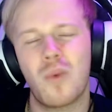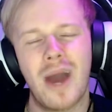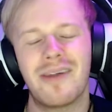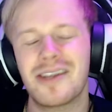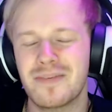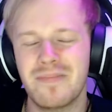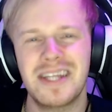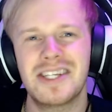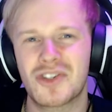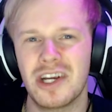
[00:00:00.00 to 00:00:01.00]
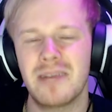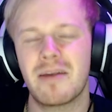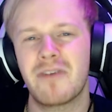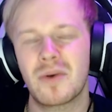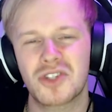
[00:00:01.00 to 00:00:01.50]
that was an amazing stream, I
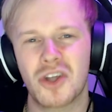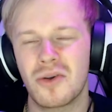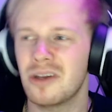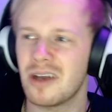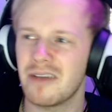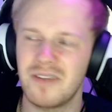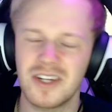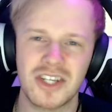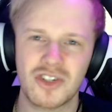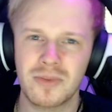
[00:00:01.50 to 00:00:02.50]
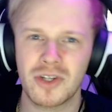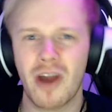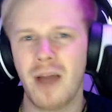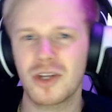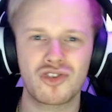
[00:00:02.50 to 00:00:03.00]
felt so good, I finished that stream so great,
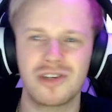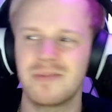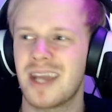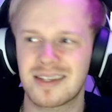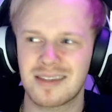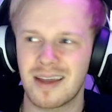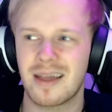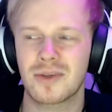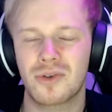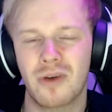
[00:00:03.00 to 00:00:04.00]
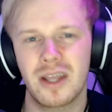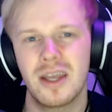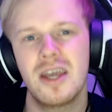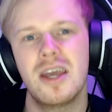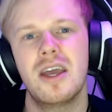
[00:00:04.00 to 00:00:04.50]
I'm going to stream the next day, that was great.
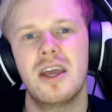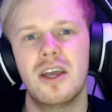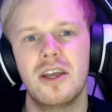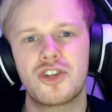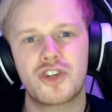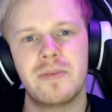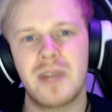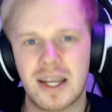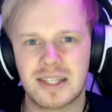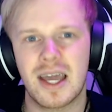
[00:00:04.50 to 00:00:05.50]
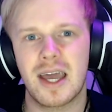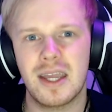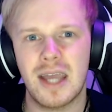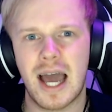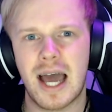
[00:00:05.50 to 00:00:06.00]
You stream the next day,
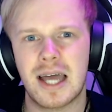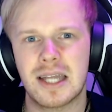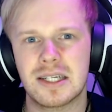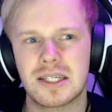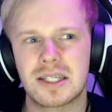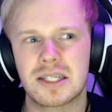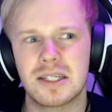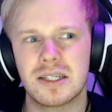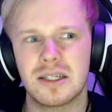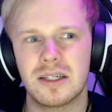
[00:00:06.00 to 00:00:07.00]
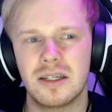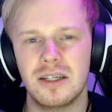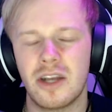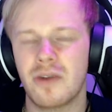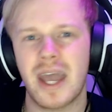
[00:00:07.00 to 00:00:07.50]
and you
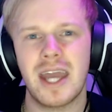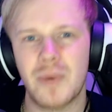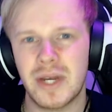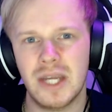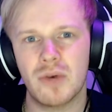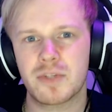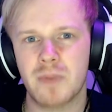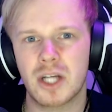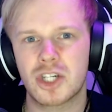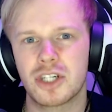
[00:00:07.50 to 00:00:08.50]
don't get anywhere near as much.